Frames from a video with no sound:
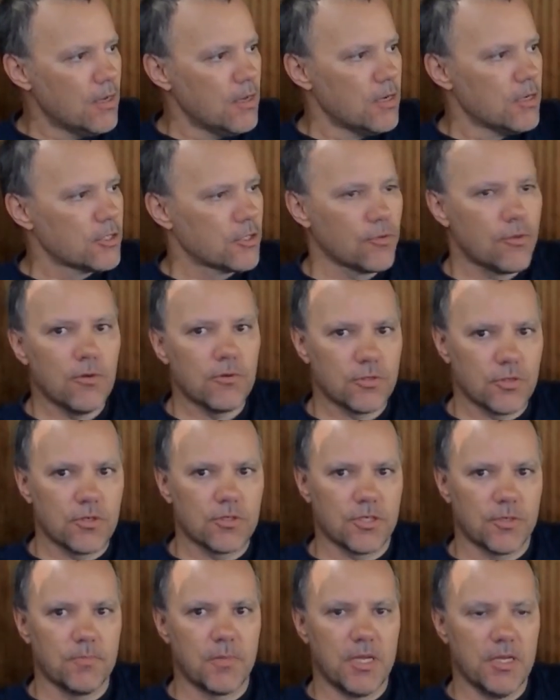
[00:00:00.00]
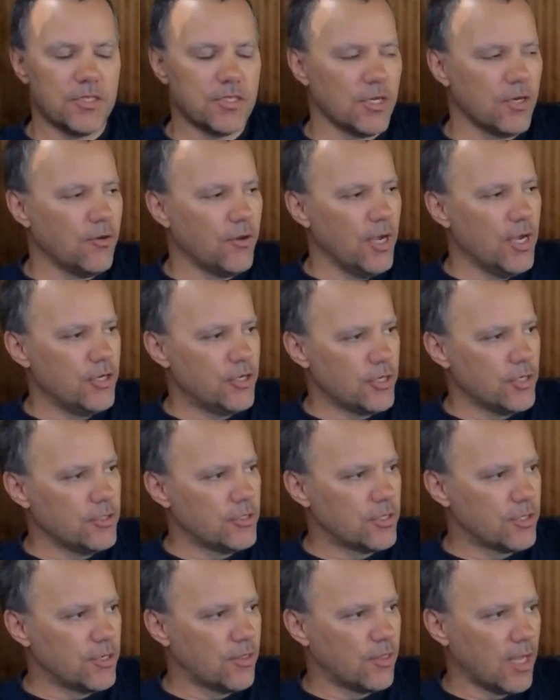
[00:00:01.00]
So those are some
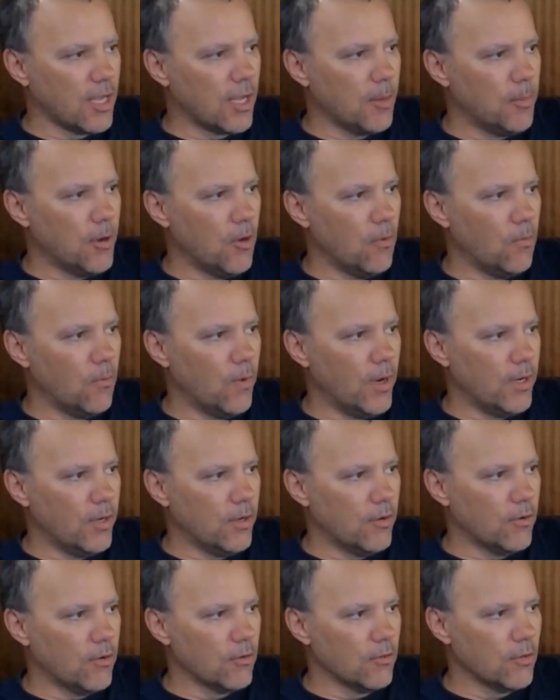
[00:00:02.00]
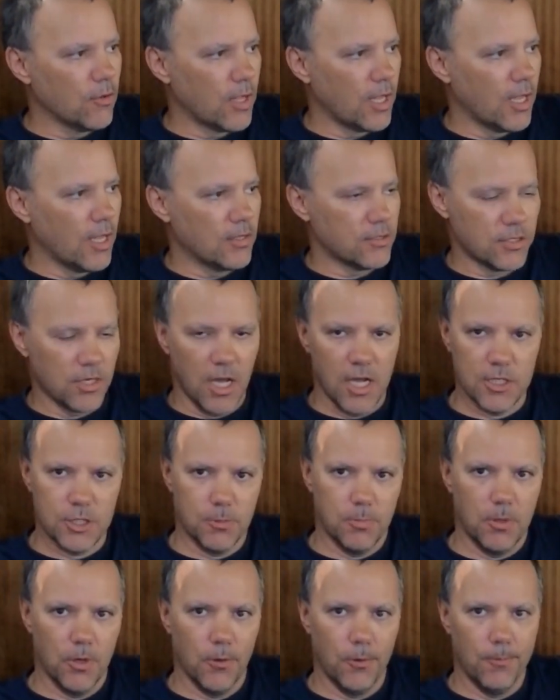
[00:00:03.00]
considerations to think about when you're looking at size
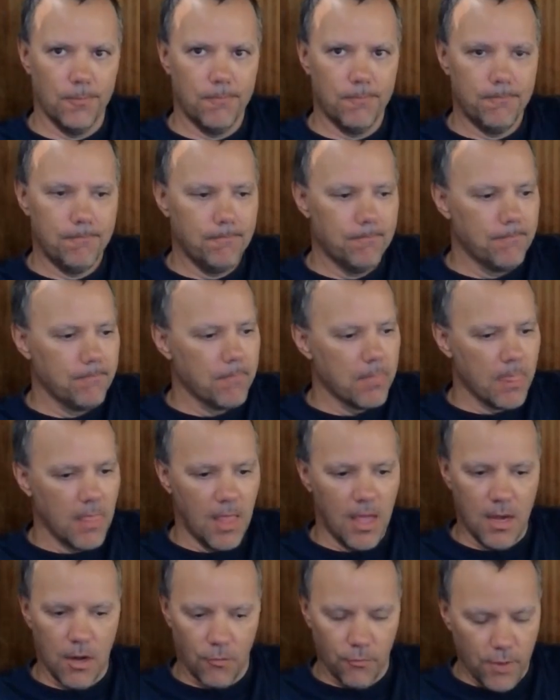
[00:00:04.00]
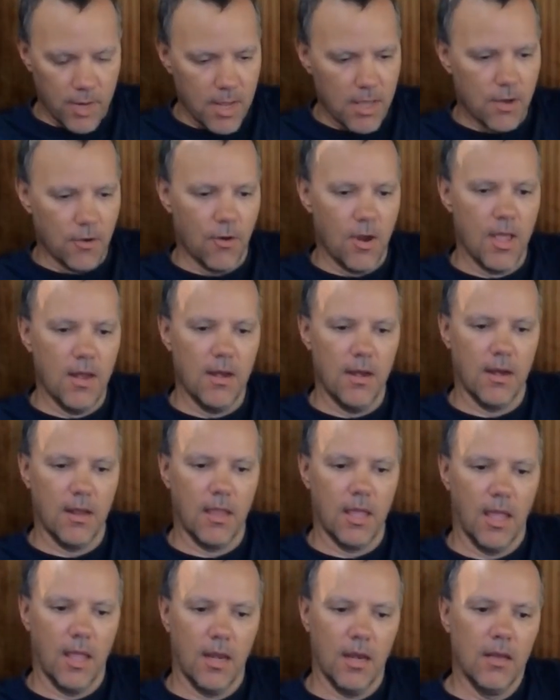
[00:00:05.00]
of boat. And I'll reiterate it
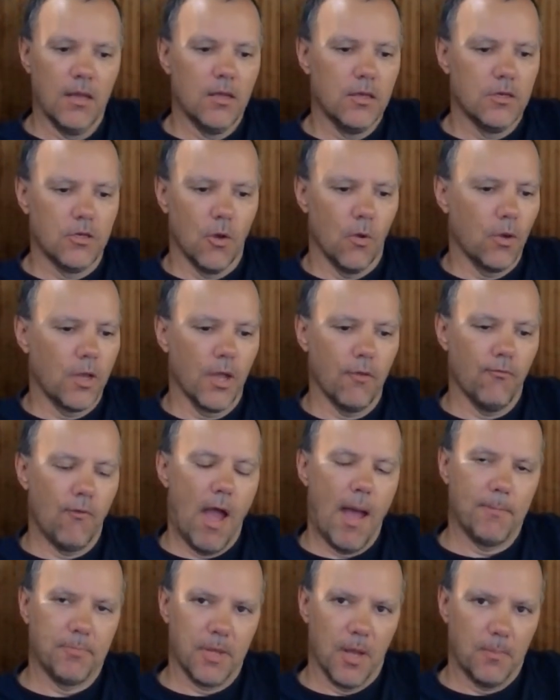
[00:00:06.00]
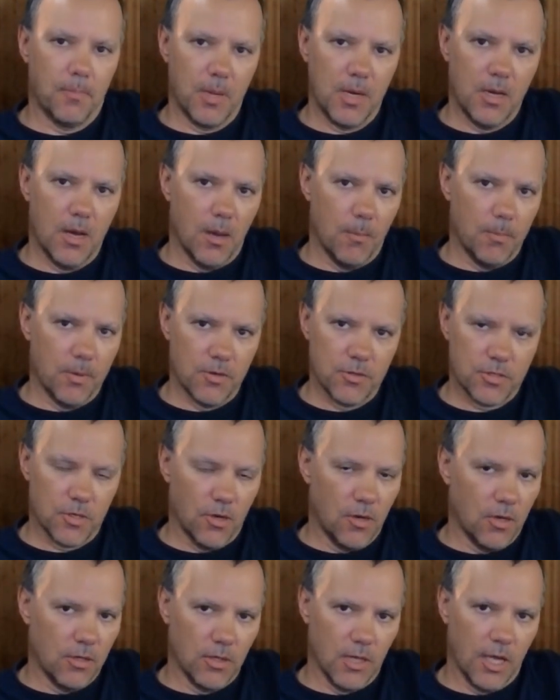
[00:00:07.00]
again. Don't get wrapped up in numbers
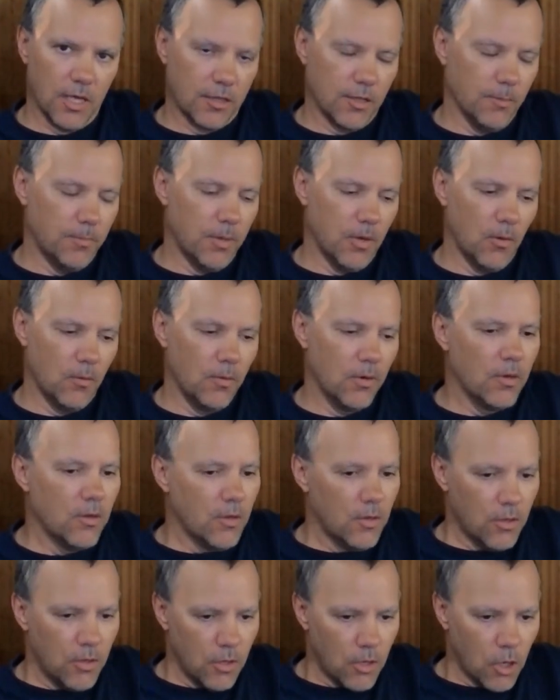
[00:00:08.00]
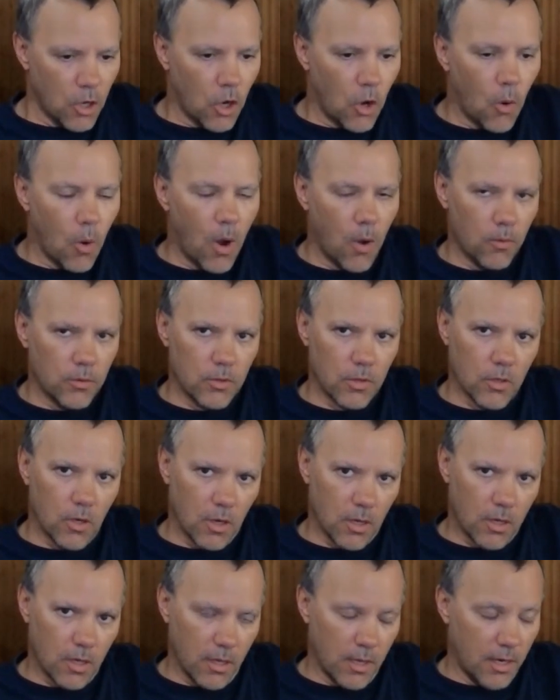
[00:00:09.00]
on length of boat. Go out and
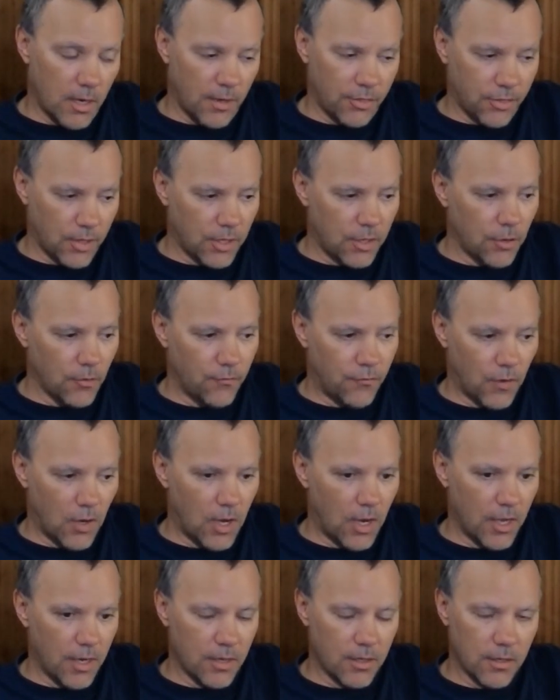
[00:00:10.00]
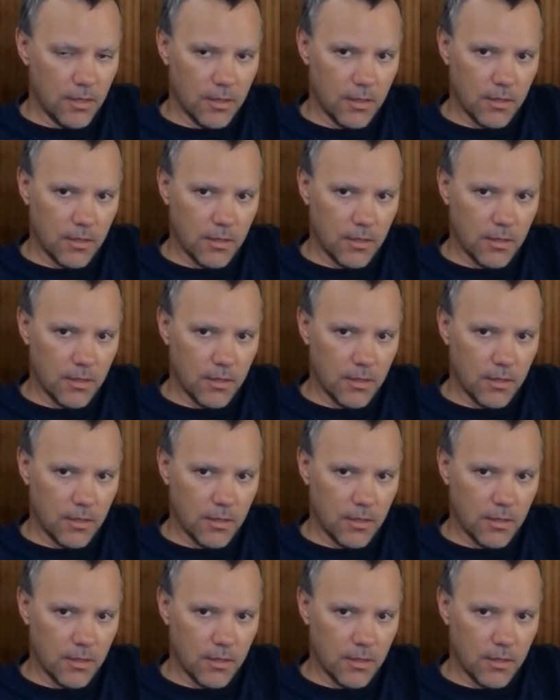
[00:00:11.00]
look, and I think you'll find